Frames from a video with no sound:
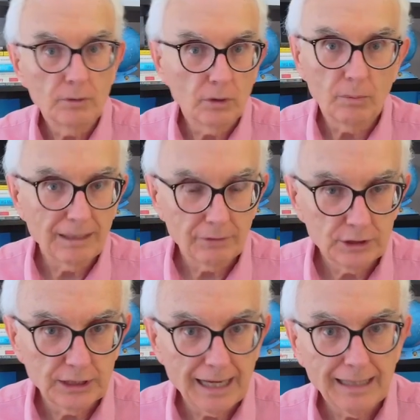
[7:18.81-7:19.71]
Or whatever
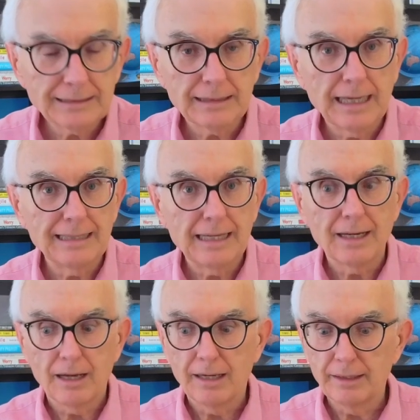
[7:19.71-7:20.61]
she asked, and then
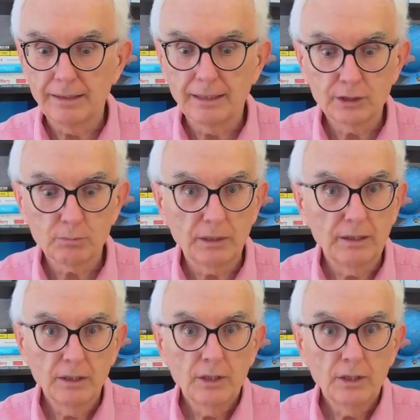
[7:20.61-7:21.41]
I explain,